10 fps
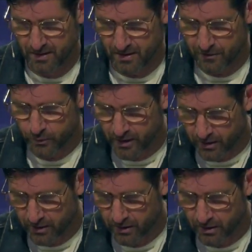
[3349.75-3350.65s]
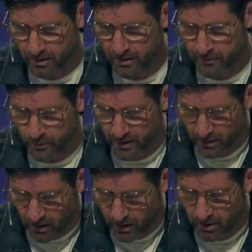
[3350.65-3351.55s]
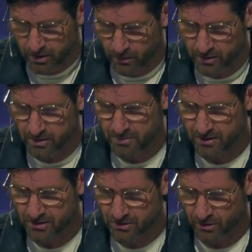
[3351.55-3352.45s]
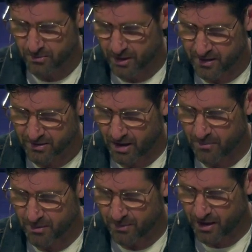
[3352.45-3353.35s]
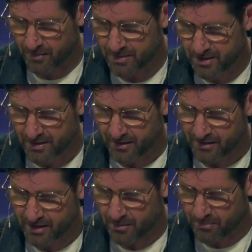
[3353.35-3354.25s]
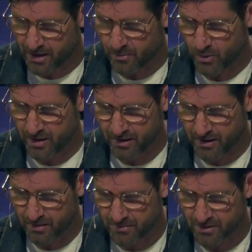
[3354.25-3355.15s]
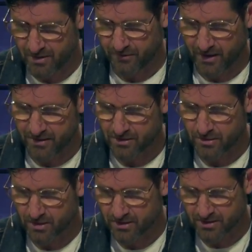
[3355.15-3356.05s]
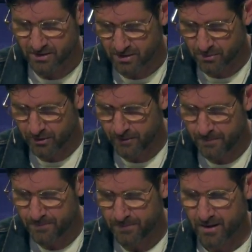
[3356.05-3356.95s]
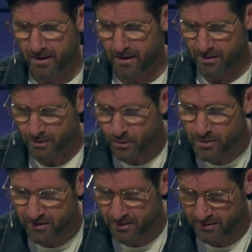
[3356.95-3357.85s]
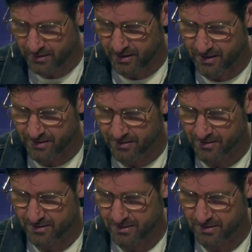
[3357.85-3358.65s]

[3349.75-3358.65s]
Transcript: If we are all going to be destroyed by an atomic bomb, let that bomb, when it comes, find us doing sensible and human things.